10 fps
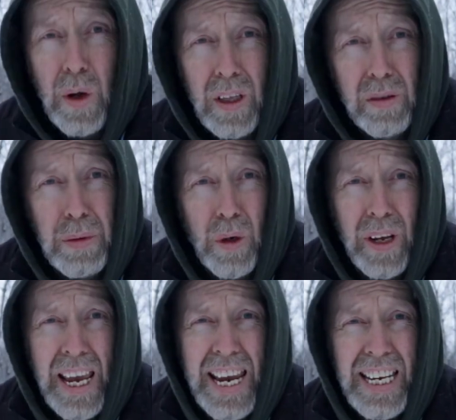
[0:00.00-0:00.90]
Well, it's about
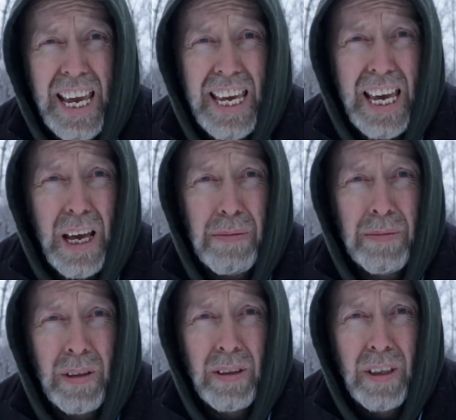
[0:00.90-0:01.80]
8
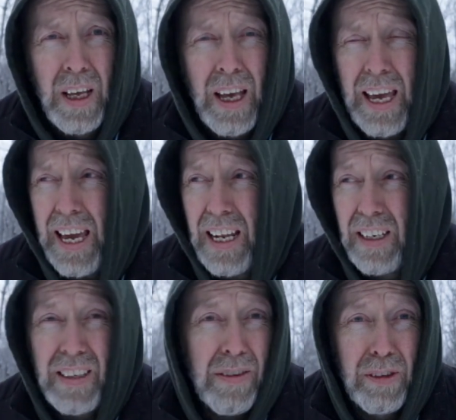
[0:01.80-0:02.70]
a.m. and
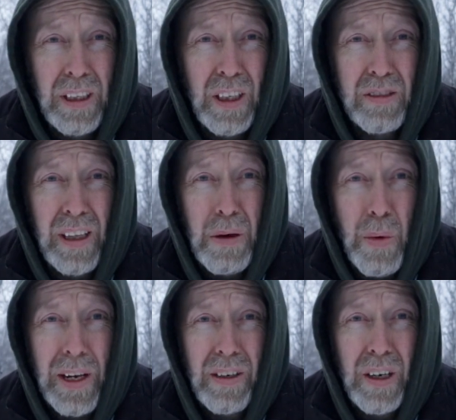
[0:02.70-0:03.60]
it definitely looks like
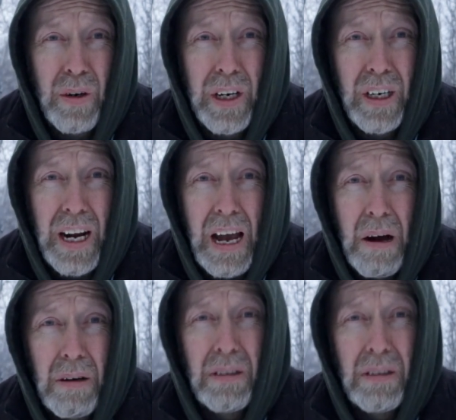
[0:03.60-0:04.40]
winter out here now.